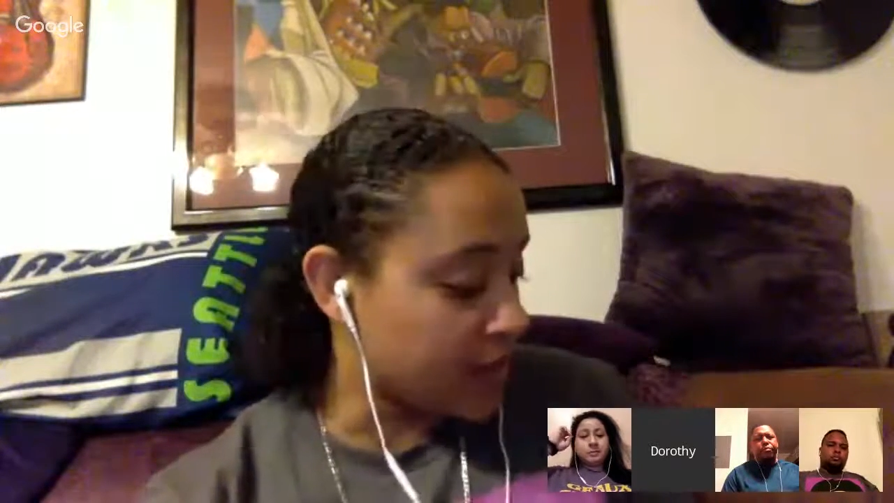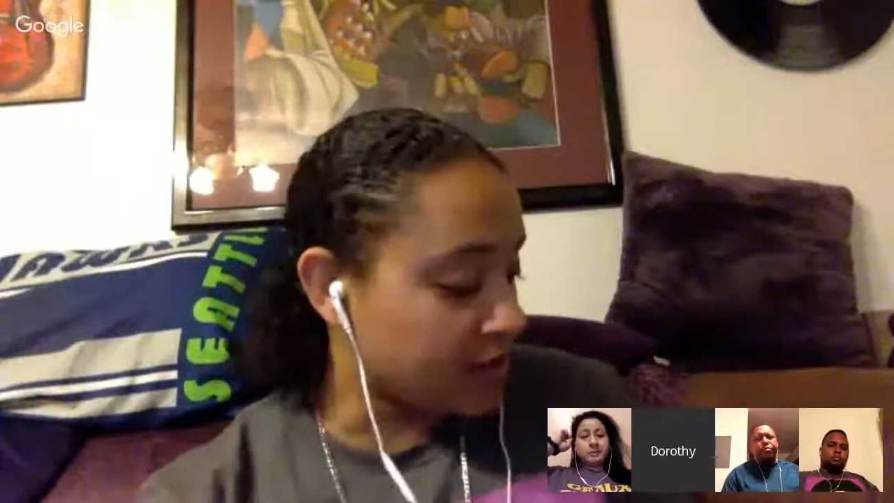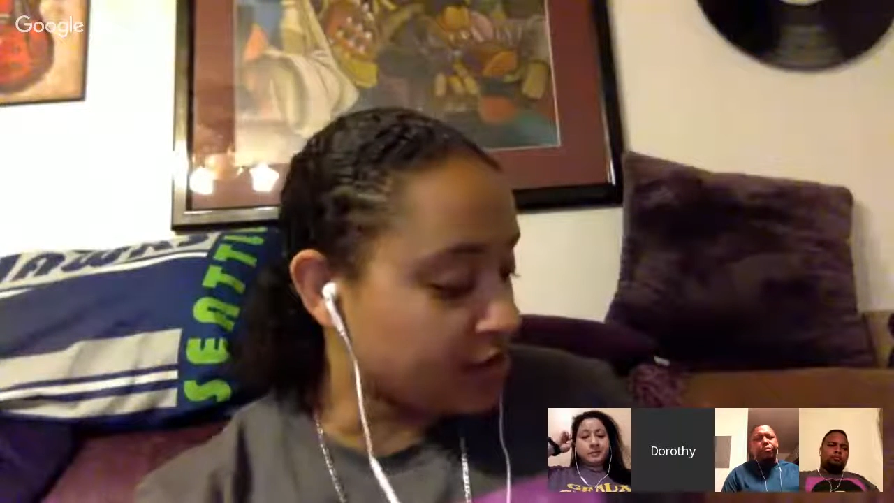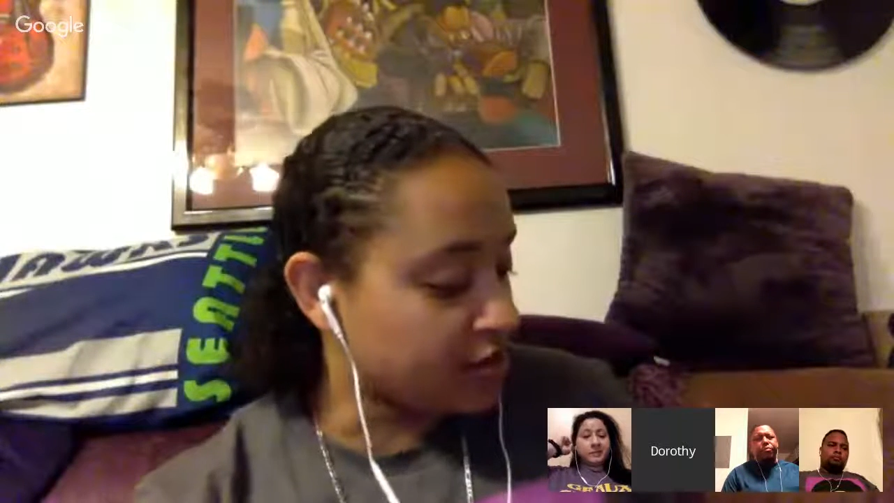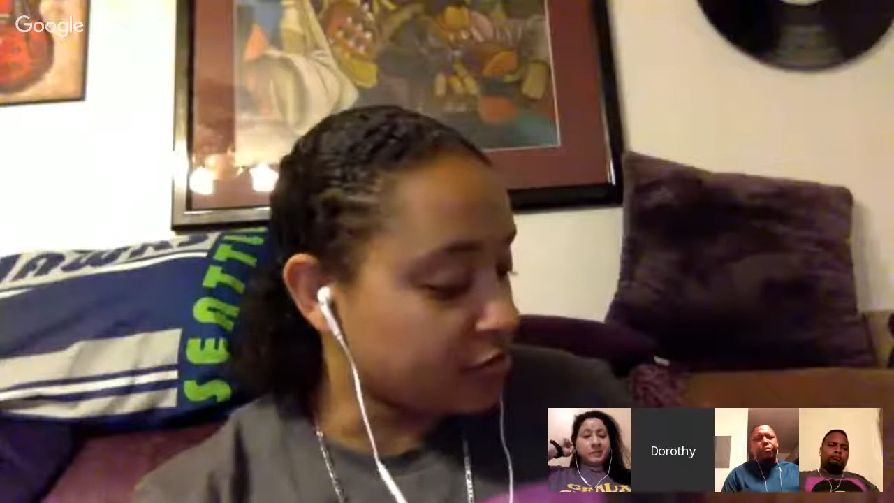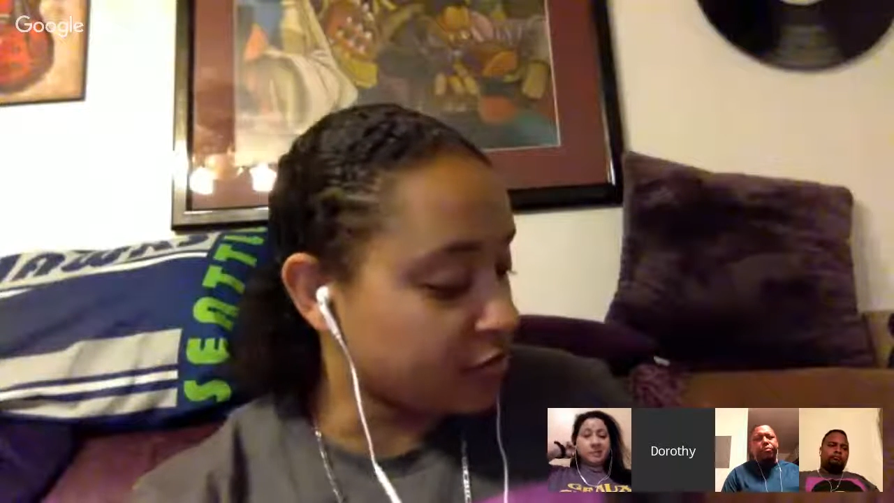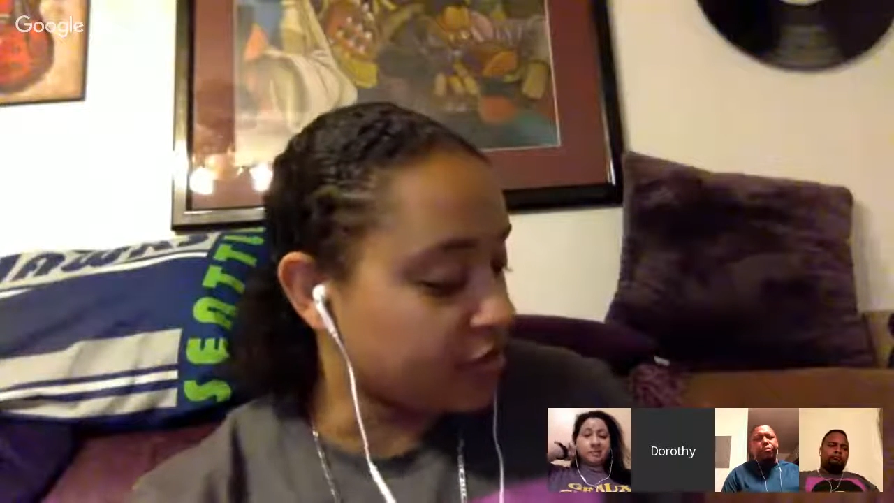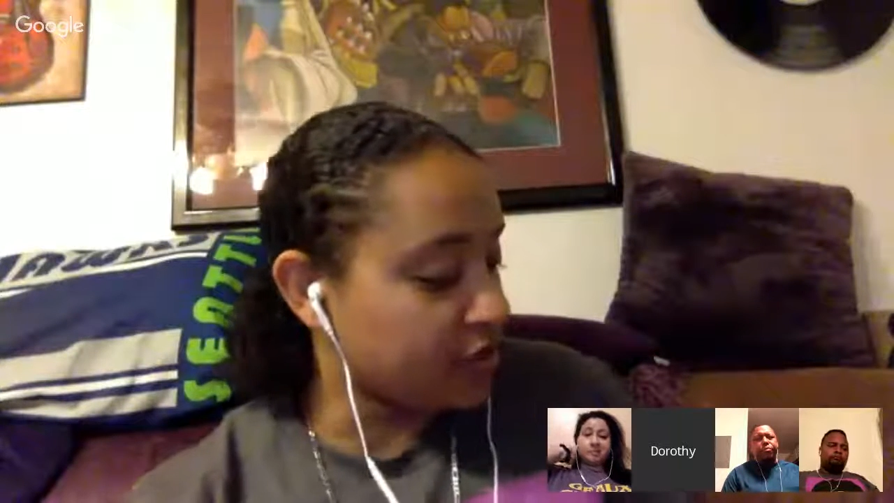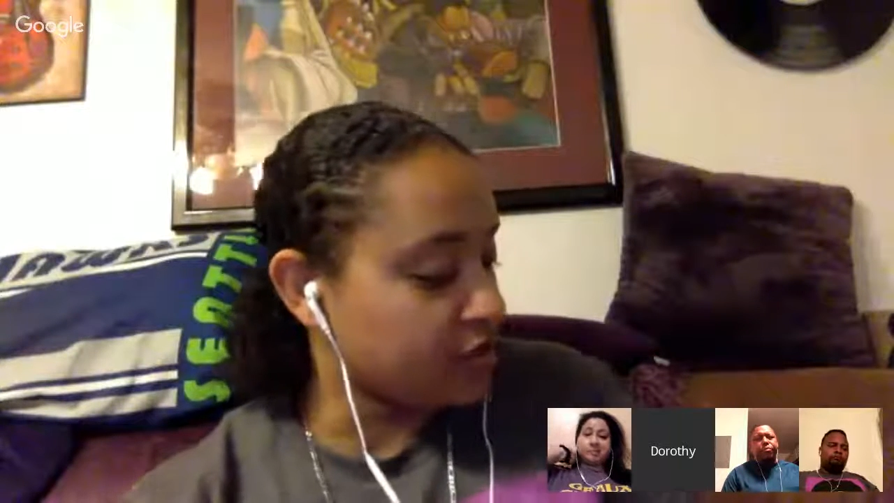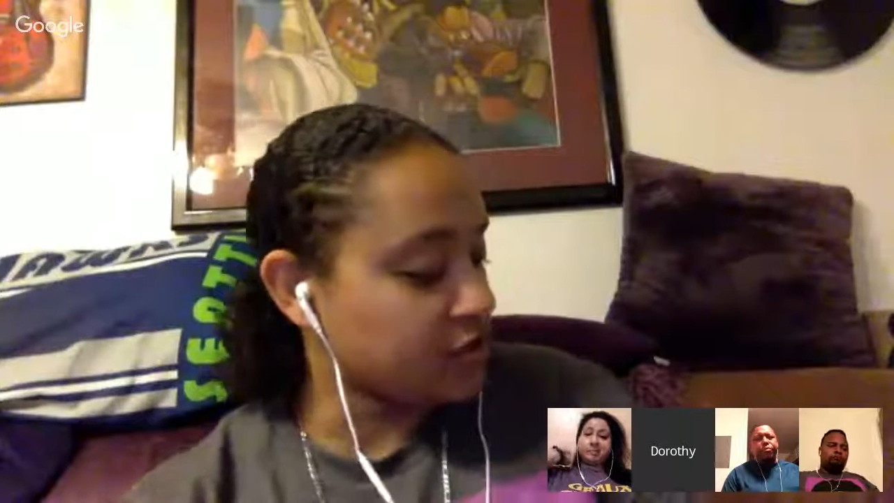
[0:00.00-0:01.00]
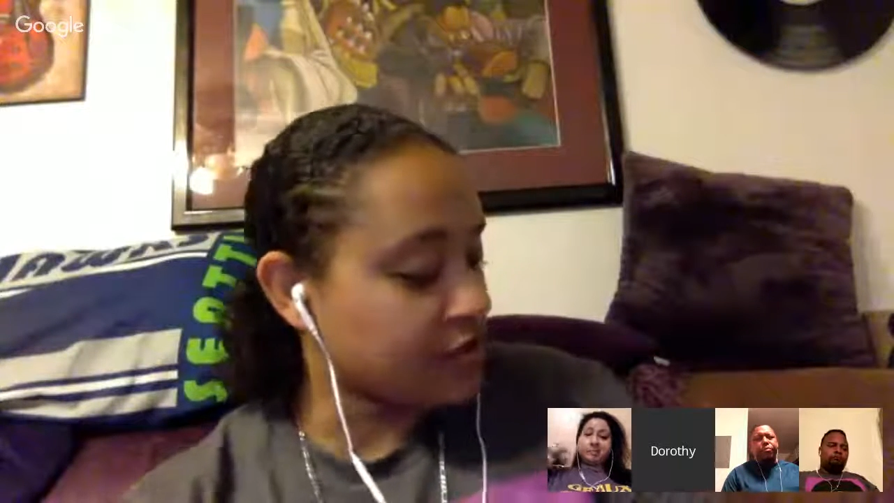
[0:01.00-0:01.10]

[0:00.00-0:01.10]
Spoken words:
bad enough, but then to